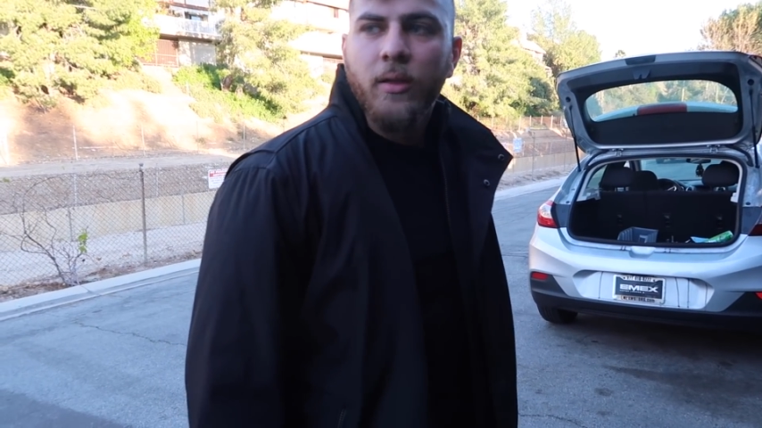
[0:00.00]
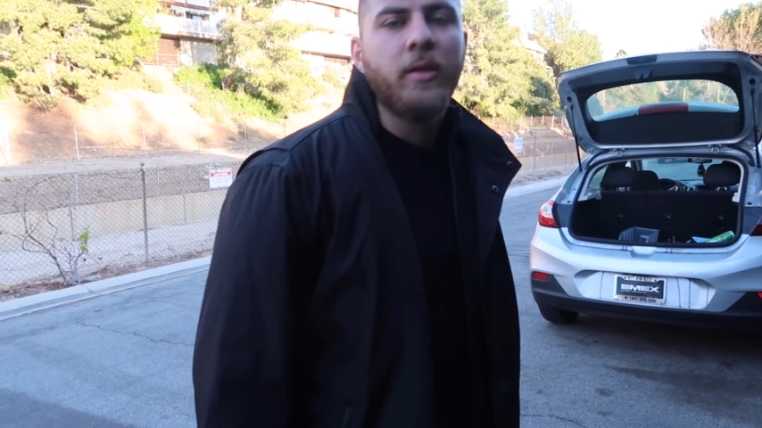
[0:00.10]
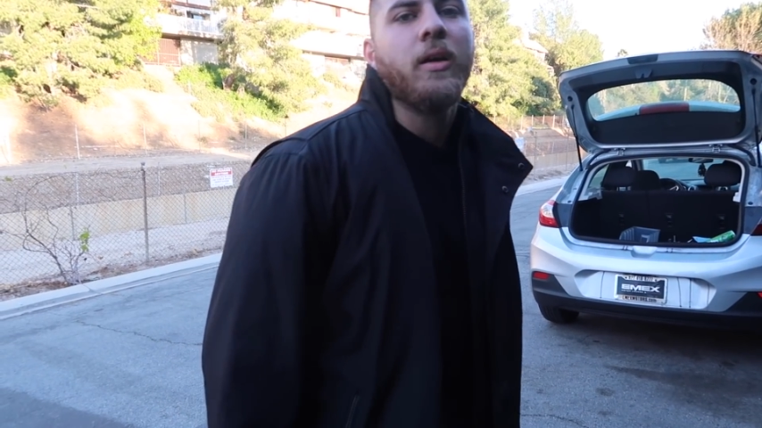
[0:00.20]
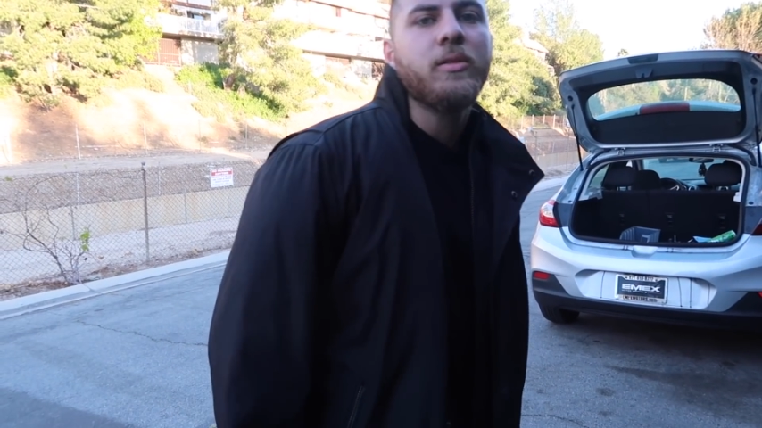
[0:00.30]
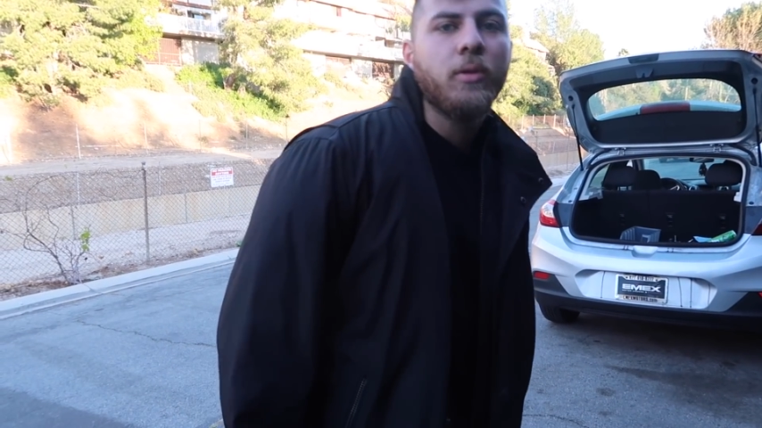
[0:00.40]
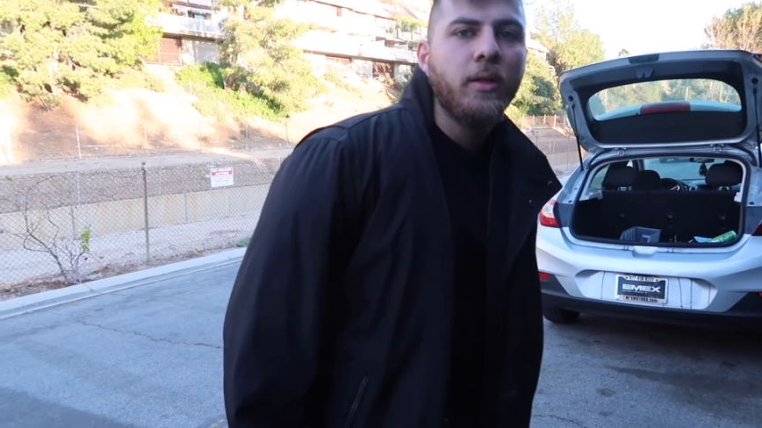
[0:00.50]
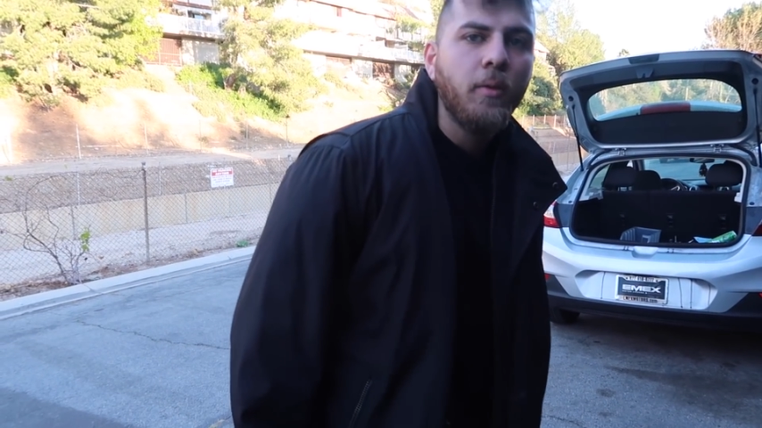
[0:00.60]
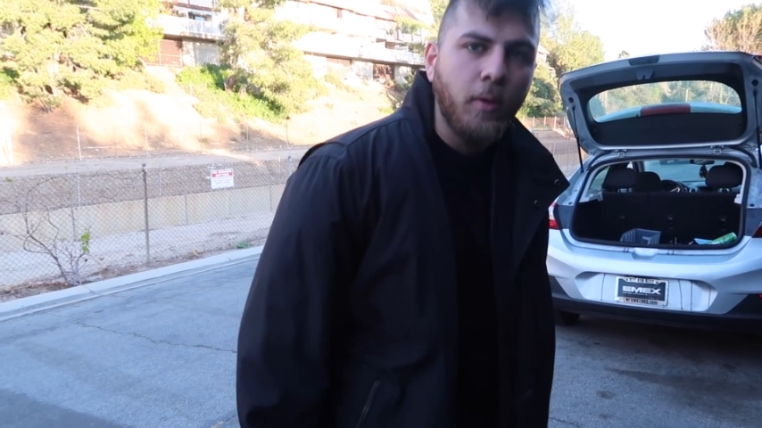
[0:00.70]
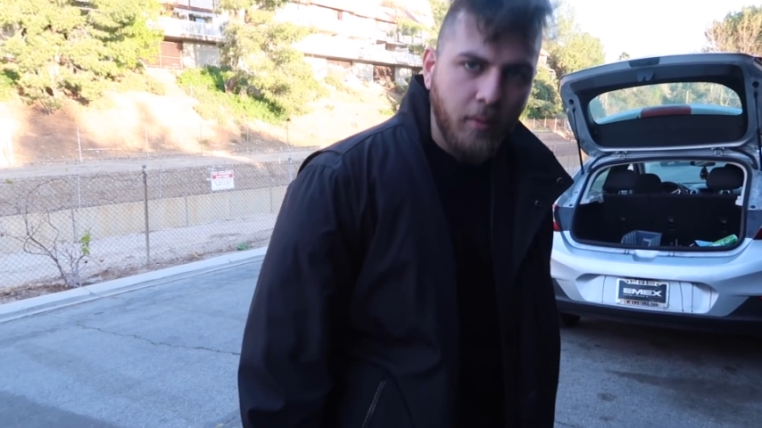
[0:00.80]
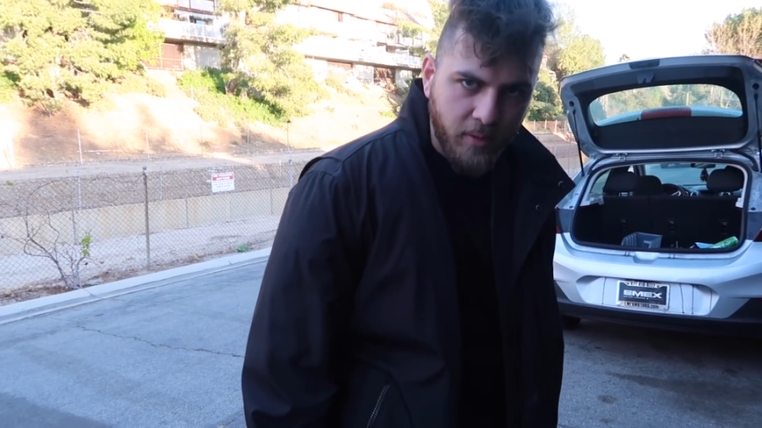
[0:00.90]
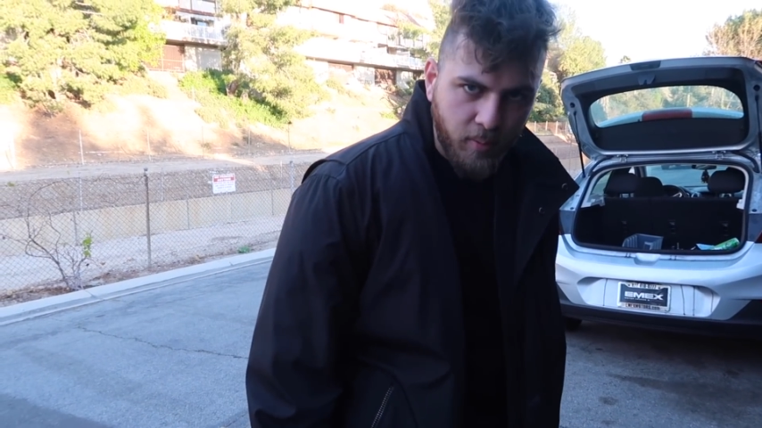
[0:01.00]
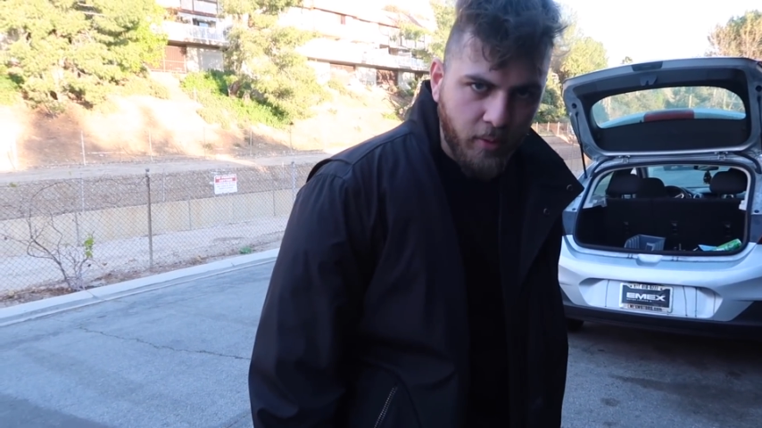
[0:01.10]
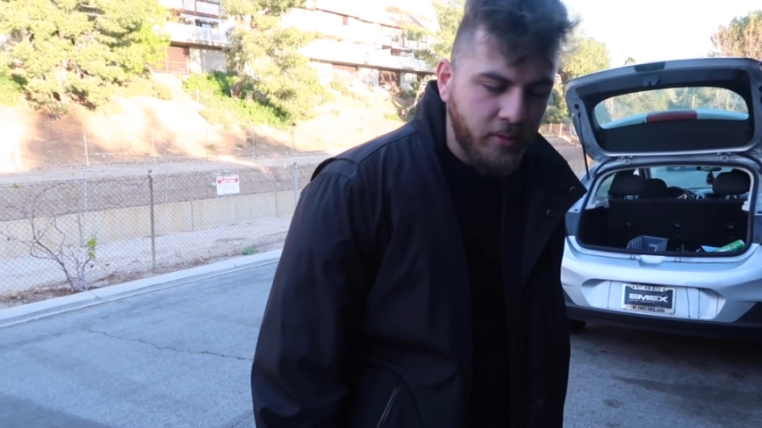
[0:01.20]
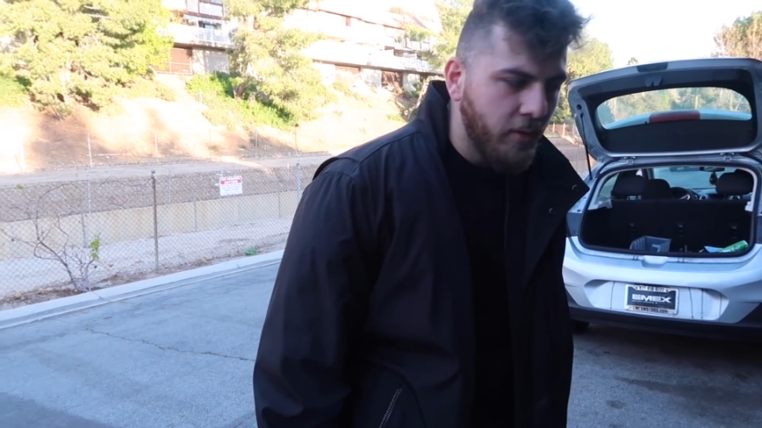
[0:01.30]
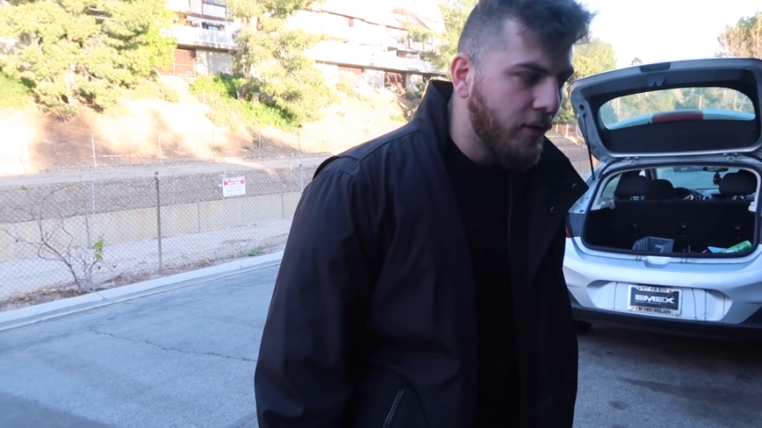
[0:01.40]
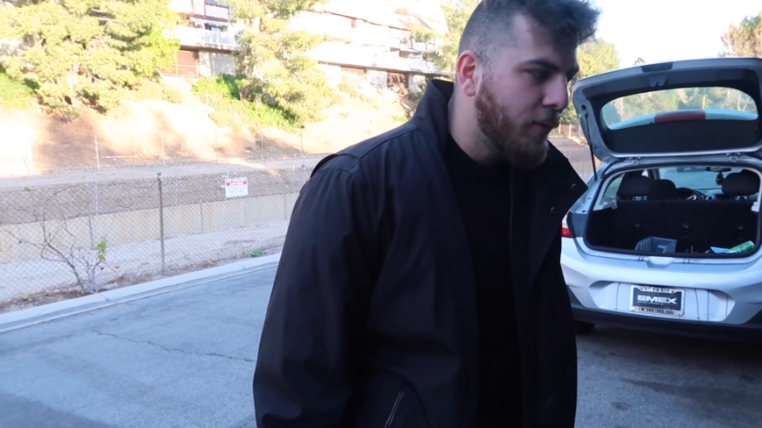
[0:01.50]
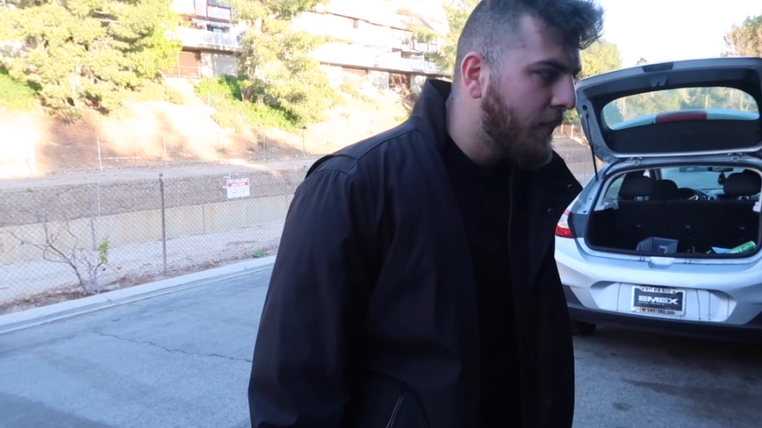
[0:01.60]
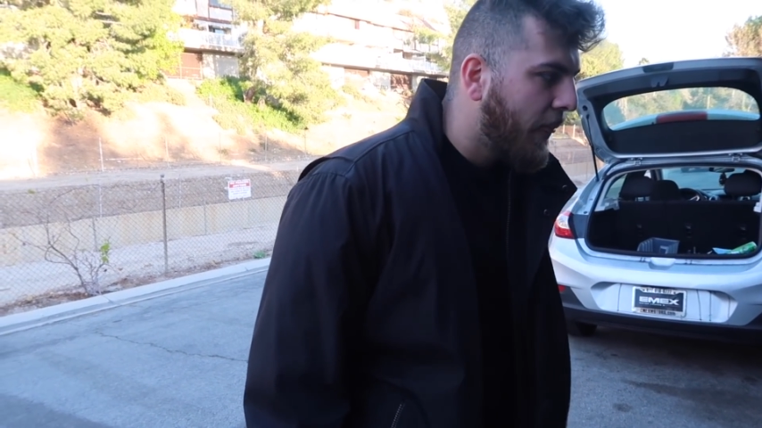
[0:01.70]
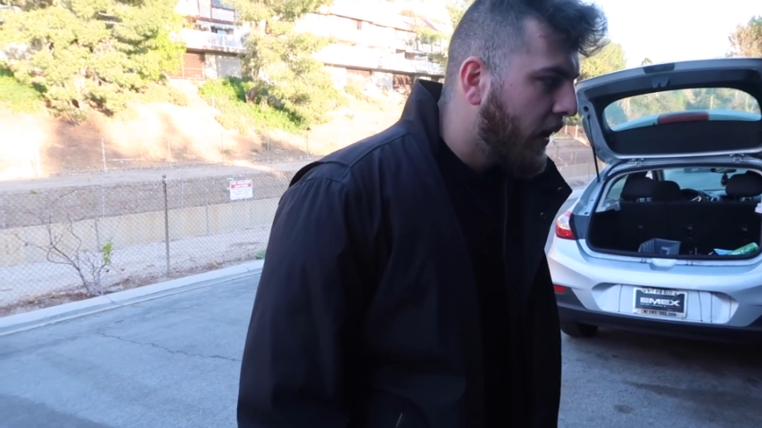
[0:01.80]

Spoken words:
the Cosworth did what it was supposed to do,